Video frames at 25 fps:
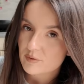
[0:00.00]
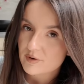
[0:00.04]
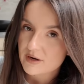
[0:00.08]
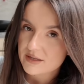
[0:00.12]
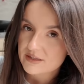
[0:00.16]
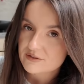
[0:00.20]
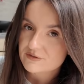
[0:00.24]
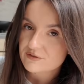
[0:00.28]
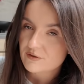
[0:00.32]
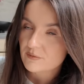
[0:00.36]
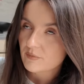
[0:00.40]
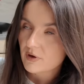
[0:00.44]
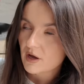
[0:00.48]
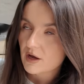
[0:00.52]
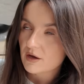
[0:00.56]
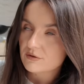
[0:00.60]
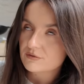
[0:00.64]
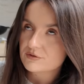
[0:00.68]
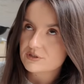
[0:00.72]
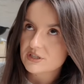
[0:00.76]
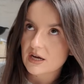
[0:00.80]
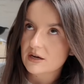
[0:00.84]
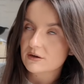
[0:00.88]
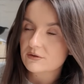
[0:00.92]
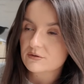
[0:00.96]
print from
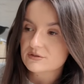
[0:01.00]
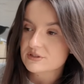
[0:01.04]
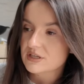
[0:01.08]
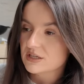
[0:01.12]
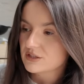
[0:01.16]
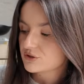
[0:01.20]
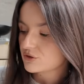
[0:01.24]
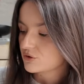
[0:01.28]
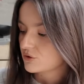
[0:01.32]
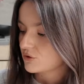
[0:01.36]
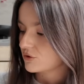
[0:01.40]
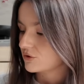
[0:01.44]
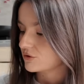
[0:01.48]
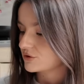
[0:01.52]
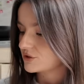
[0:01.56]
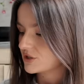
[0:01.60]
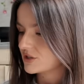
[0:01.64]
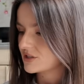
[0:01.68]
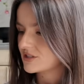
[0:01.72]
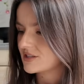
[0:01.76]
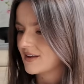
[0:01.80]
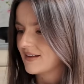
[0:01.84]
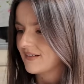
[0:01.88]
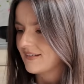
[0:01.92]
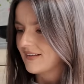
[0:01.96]
Coach House. It's
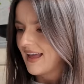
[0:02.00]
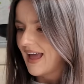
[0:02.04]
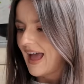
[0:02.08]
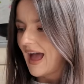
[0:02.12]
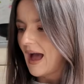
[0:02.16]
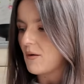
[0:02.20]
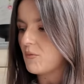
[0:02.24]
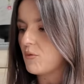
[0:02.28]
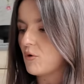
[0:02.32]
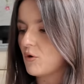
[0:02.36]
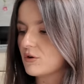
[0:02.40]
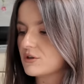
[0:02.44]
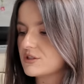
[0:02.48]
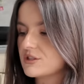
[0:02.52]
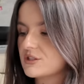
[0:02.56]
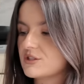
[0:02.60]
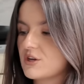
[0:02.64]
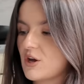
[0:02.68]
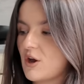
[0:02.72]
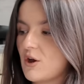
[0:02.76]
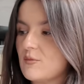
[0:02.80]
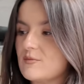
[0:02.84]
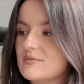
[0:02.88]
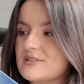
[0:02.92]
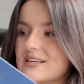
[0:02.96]
gorgeous. I walked into
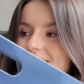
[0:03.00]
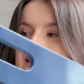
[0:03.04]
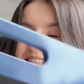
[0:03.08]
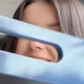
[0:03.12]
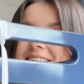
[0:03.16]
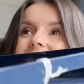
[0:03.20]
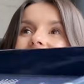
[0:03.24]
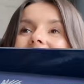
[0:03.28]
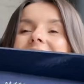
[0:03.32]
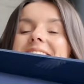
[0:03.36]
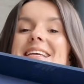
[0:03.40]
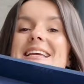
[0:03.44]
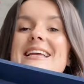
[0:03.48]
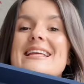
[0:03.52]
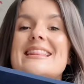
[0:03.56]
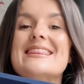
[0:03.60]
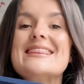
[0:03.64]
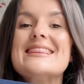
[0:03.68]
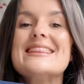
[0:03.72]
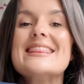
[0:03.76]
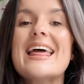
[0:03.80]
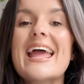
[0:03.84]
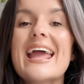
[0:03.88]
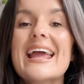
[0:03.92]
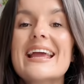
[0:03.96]
Homesense and I
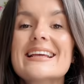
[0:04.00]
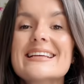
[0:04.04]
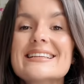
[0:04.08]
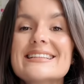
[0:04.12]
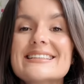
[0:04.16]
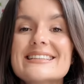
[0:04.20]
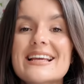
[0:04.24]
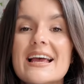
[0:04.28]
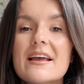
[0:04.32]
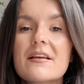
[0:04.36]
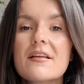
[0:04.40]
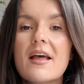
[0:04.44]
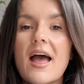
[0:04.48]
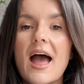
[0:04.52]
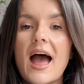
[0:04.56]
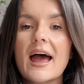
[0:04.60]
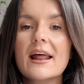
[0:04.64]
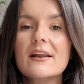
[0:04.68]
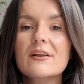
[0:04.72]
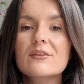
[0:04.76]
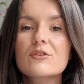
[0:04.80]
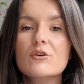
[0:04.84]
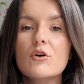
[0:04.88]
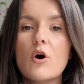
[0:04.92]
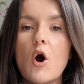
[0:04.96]
seen this,
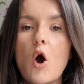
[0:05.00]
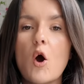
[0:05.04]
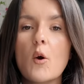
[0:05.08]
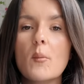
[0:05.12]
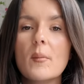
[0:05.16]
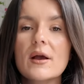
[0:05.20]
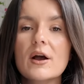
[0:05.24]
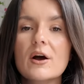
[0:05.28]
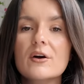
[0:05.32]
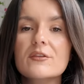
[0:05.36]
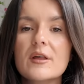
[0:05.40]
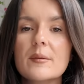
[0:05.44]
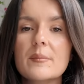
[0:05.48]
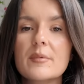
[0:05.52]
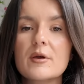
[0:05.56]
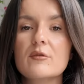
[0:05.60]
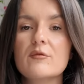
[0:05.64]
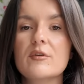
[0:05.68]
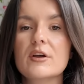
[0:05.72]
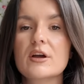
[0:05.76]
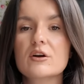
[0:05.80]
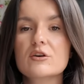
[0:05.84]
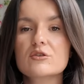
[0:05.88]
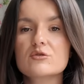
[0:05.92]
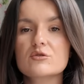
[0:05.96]
and I thought, oh my god, that'd be
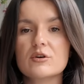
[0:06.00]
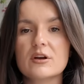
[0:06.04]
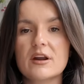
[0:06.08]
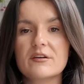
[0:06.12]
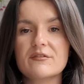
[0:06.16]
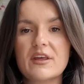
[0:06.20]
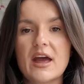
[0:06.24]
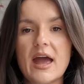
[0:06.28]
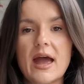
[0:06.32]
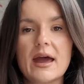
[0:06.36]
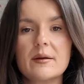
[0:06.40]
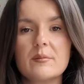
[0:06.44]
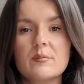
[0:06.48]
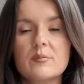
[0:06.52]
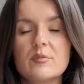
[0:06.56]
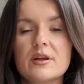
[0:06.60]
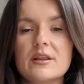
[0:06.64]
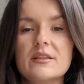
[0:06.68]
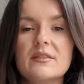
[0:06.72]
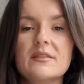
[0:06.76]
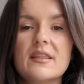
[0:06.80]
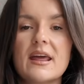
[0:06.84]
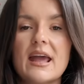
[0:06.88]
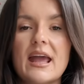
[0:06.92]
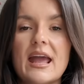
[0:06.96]
unreal, because we're going to have the heron
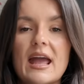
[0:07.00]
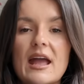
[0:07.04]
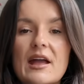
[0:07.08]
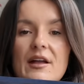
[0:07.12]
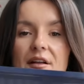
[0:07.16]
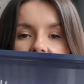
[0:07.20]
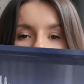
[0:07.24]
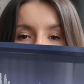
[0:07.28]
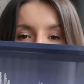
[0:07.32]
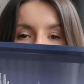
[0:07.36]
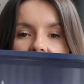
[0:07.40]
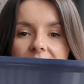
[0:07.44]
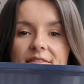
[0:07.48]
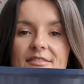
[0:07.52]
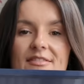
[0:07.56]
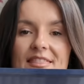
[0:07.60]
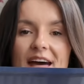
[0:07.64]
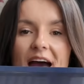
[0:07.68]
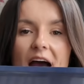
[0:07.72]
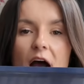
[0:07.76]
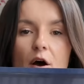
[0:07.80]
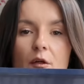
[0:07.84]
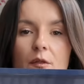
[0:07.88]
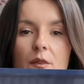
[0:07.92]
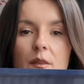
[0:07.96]
print there, and
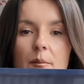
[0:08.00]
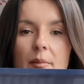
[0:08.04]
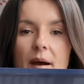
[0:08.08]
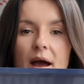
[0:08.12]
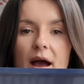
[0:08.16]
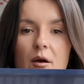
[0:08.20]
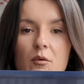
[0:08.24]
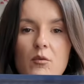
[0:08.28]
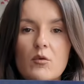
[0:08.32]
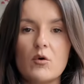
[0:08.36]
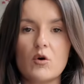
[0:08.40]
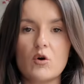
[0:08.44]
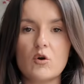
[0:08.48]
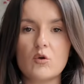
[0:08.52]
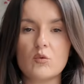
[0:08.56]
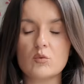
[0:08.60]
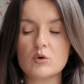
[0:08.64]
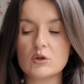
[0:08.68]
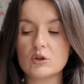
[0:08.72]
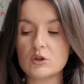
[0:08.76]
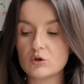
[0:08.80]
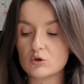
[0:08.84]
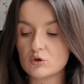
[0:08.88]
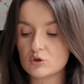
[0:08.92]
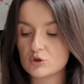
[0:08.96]
that on the back wall
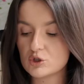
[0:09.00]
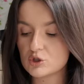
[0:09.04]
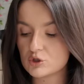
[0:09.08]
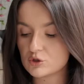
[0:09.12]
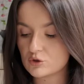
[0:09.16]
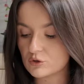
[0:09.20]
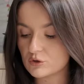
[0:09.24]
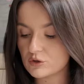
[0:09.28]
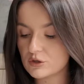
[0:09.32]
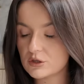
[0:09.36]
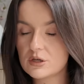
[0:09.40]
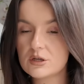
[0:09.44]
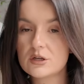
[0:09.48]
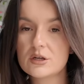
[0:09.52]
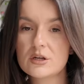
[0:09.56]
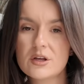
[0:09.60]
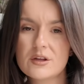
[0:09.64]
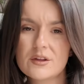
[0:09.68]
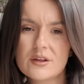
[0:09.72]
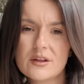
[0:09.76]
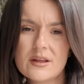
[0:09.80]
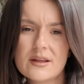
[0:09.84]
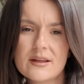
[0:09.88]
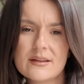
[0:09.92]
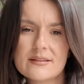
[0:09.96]
will look stunning.
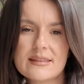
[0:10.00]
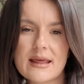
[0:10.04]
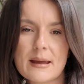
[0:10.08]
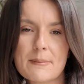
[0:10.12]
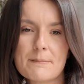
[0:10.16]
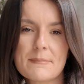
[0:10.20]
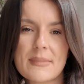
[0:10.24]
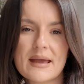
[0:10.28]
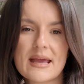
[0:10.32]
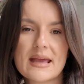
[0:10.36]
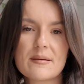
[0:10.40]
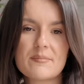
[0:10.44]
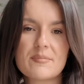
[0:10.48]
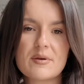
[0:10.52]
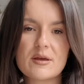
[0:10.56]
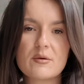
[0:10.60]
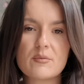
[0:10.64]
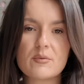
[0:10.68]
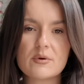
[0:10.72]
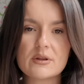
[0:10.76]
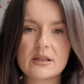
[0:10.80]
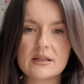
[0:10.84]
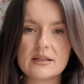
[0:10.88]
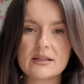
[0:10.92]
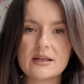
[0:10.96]
Then maybe
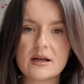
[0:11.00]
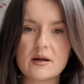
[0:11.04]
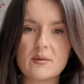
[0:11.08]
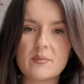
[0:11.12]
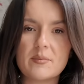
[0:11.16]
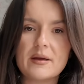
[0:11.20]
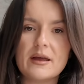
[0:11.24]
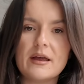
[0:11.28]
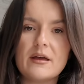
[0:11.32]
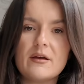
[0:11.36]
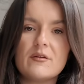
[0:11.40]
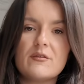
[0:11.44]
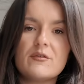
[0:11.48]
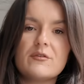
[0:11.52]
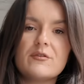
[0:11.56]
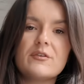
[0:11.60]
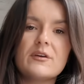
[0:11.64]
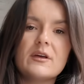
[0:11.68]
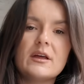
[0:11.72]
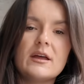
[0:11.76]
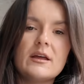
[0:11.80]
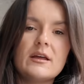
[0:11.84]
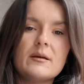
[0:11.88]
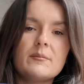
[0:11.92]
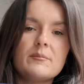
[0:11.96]
with a little bit
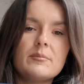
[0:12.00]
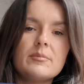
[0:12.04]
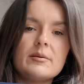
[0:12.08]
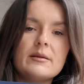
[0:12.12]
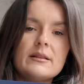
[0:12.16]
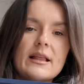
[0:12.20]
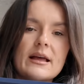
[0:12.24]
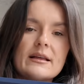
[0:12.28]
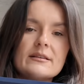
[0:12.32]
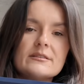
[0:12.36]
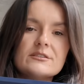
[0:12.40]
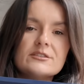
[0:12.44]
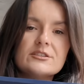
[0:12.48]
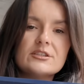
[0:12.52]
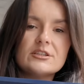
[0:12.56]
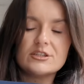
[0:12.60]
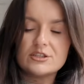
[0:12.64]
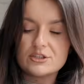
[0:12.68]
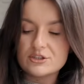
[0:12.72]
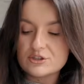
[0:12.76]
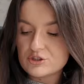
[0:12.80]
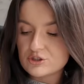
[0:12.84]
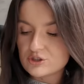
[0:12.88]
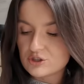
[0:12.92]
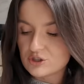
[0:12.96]
of
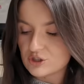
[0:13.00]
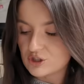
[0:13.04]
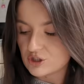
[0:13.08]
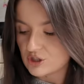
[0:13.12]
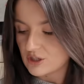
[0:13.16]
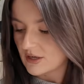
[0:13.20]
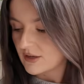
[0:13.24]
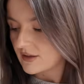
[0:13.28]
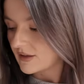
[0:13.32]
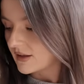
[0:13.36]
plantage,